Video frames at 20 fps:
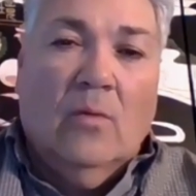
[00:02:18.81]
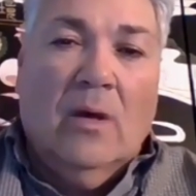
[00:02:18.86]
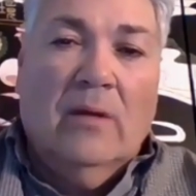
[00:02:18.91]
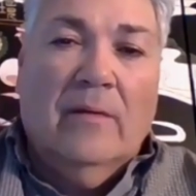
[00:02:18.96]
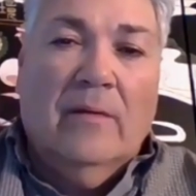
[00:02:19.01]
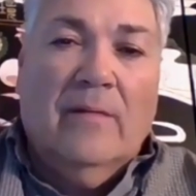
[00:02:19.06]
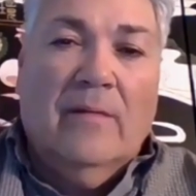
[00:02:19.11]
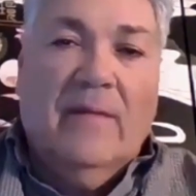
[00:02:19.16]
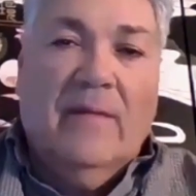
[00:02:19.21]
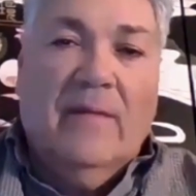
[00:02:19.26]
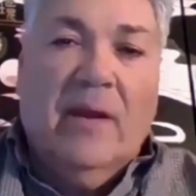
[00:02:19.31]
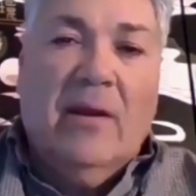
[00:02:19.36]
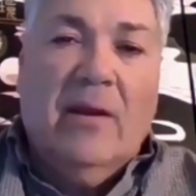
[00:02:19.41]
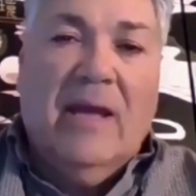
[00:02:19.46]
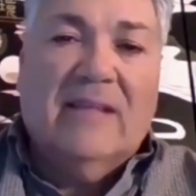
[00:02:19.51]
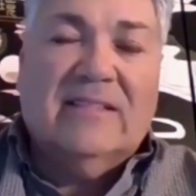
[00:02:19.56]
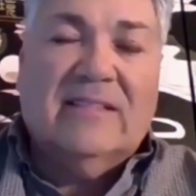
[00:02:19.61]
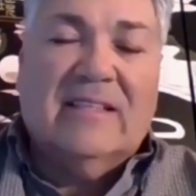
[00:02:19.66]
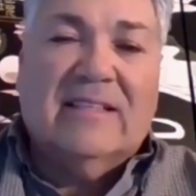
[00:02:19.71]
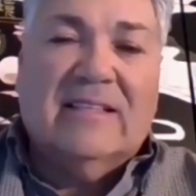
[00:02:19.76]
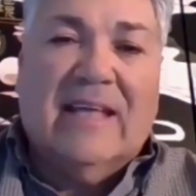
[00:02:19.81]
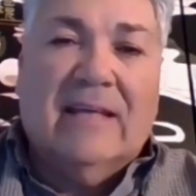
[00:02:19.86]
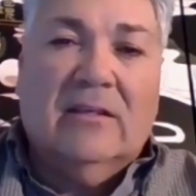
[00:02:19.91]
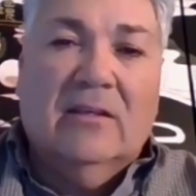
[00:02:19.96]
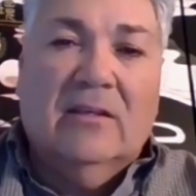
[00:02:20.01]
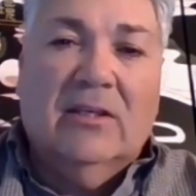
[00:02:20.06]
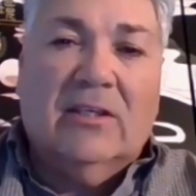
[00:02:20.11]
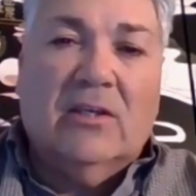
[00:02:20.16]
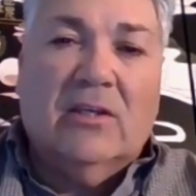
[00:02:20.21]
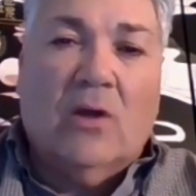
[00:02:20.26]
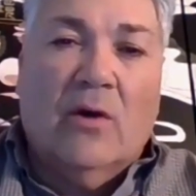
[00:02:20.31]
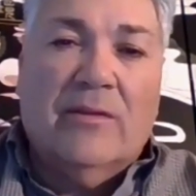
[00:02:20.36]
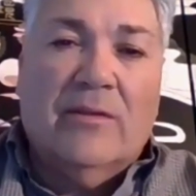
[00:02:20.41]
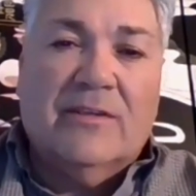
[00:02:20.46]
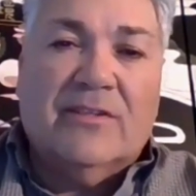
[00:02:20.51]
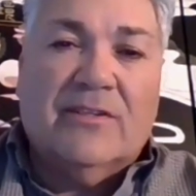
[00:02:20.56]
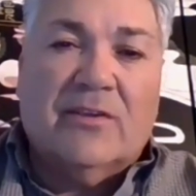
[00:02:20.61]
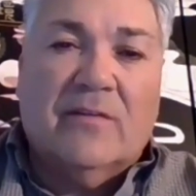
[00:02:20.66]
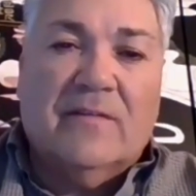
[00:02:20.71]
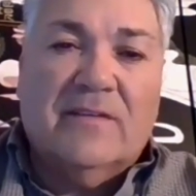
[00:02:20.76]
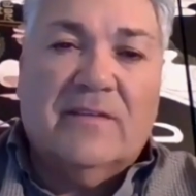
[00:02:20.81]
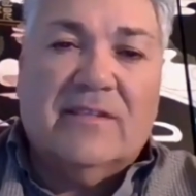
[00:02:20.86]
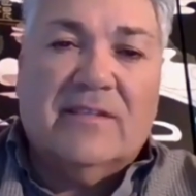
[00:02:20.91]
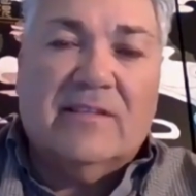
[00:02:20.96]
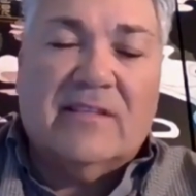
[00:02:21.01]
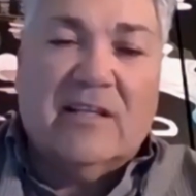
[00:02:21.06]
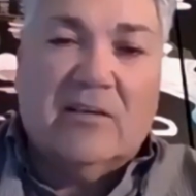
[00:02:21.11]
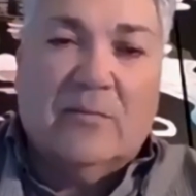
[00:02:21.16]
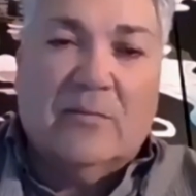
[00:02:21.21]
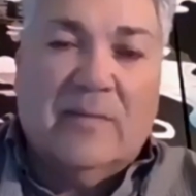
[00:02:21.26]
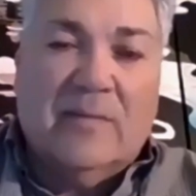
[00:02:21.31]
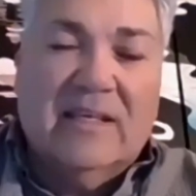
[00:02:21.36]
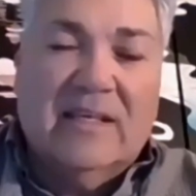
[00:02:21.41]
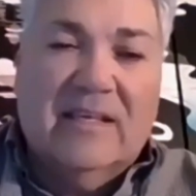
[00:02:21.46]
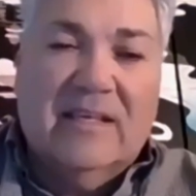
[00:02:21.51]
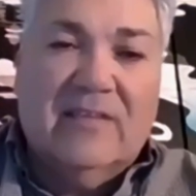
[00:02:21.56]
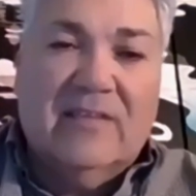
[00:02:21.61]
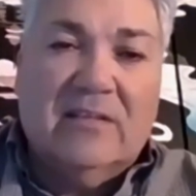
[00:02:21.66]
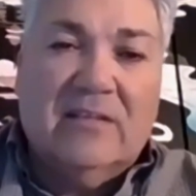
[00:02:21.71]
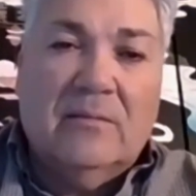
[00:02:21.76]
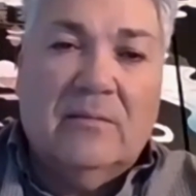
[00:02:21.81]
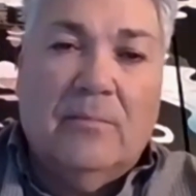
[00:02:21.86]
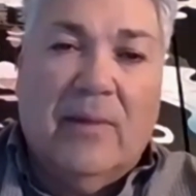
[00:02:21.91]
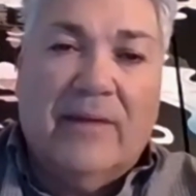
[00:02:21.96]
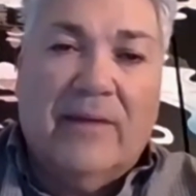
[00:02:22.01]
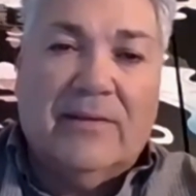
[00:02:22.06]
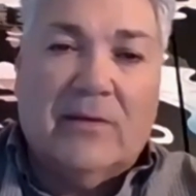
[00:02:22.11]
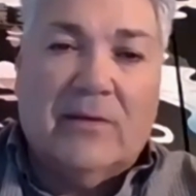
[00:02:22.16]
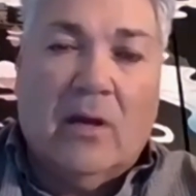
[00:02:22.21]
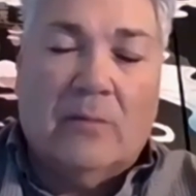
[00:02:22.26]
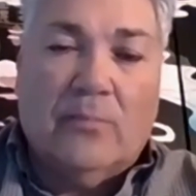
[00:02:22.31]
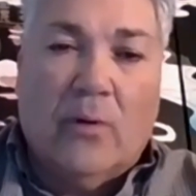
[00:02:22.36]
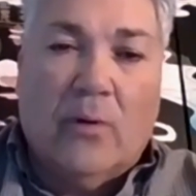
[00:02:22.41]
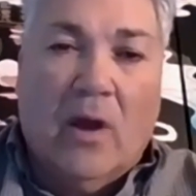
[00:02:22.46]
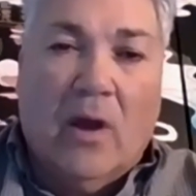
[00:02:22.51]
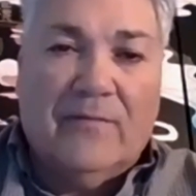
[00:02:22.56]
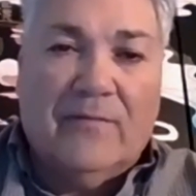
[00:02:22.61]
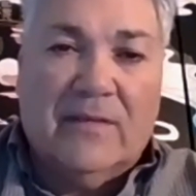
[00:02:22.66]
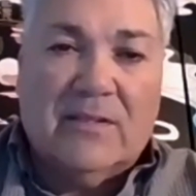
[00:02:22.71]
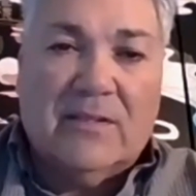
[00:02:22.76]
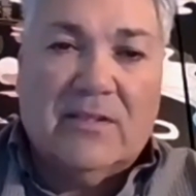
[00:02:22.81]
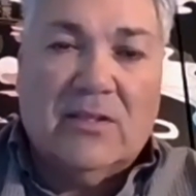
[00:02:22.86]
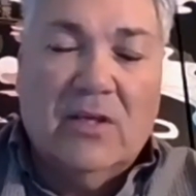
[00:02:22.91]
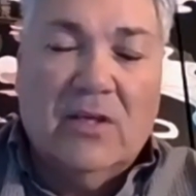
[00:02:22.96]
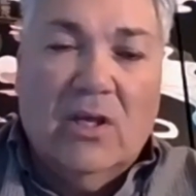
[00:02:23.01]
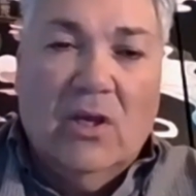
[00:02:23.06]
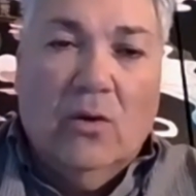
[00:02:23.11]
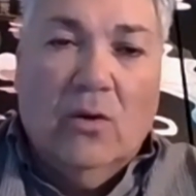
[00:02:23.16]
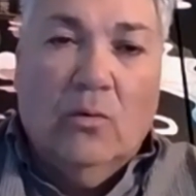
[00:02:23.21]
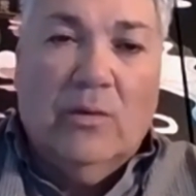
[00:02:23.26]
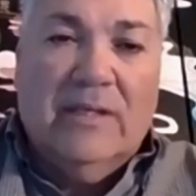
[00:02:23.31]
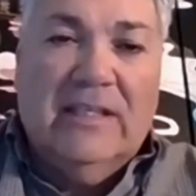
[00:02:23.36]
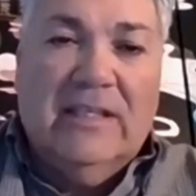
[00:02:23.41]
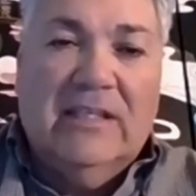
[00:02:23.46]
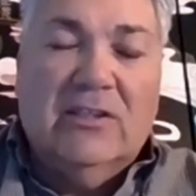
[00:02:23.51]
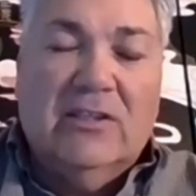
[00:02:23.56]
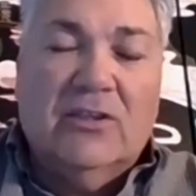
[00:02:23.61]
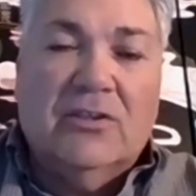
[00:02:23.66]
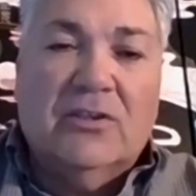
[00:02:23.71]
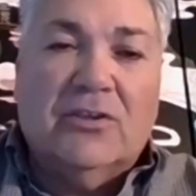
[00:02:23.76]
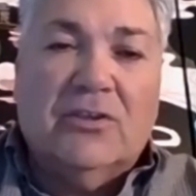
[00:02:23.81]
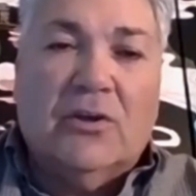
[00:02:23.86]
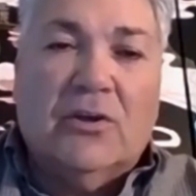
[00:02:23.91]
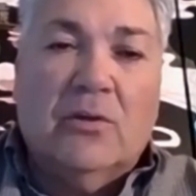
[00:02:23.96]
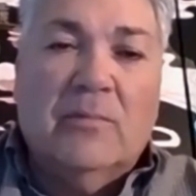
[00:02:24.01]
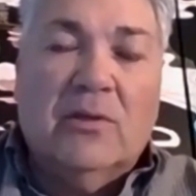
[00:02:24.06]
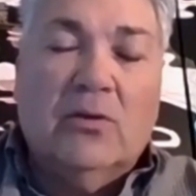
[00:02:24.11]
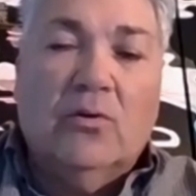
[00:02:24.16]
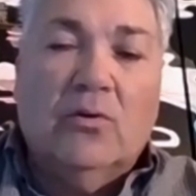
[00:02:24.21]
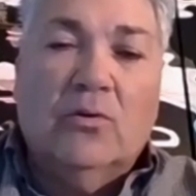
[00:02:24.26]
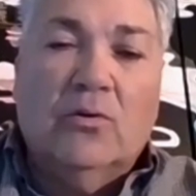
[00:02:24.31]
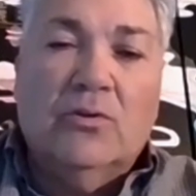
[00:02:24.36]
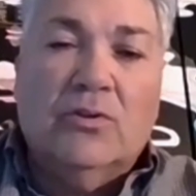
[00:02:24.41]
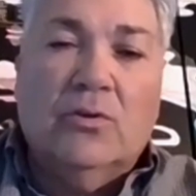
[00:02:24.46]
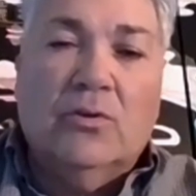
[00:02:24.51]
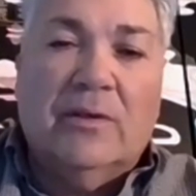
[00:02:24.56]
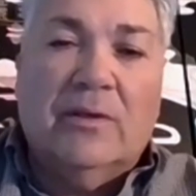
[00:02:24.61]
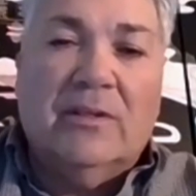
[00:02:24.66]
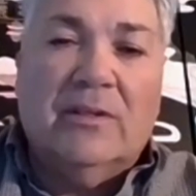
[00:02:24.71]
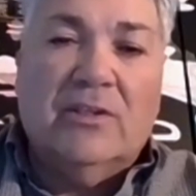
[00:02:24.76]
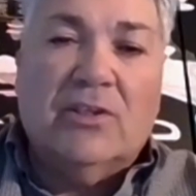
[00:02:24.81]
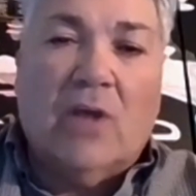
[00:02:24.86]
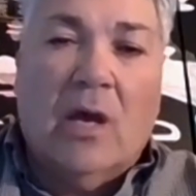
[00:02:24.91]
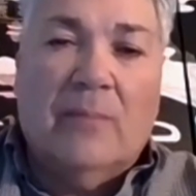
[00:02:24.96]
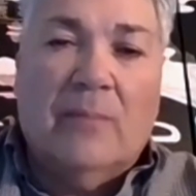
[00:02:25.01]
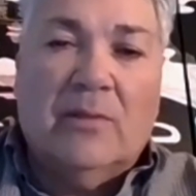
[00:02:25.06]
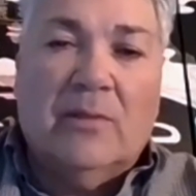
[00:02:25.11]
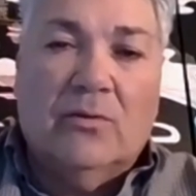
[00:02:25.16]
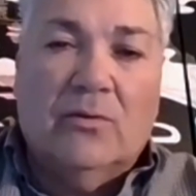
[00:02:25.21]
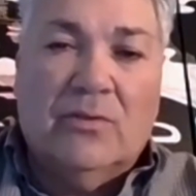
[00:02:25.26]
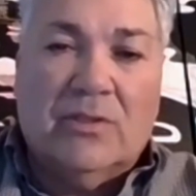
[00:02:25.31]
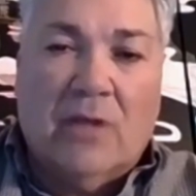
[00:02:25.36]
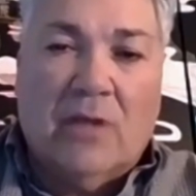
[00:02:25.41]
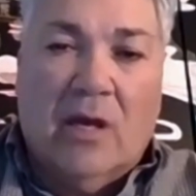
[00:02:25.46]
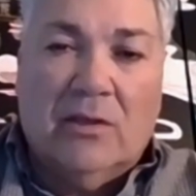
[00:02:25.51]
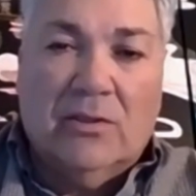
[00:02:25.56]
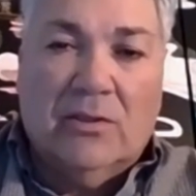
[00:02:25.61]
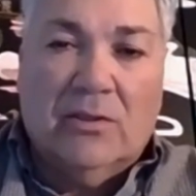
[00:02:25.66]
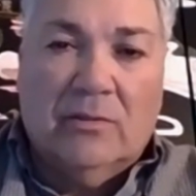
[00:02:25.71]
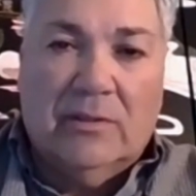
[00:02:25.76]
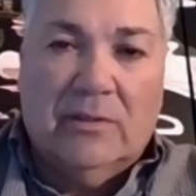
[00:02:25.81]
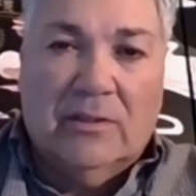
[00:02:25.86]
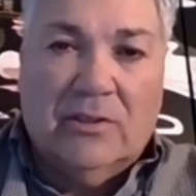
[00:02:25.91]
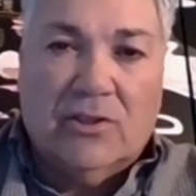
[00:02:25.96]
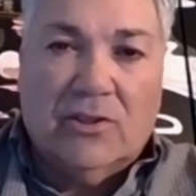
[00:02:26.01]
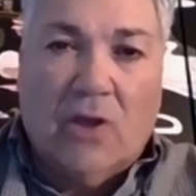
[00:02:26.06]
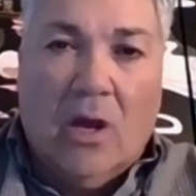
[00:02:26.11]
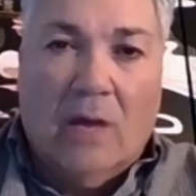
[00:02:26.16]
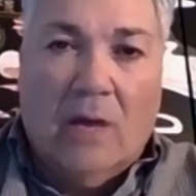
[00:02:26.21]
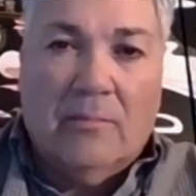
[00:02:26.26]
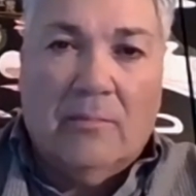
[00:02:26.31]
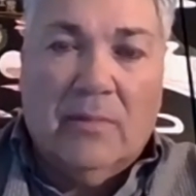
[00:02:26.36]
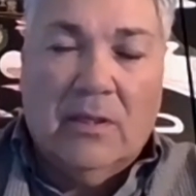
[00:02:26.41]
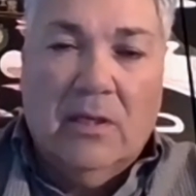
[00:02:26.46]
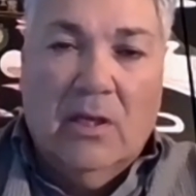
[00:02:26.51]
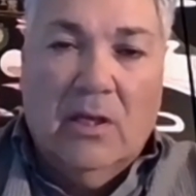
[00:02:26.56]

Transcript: Well, the mayor has to take a look at all the services that are being given by the nonprofits. We need to determine who's doing the job and who's not doing the job.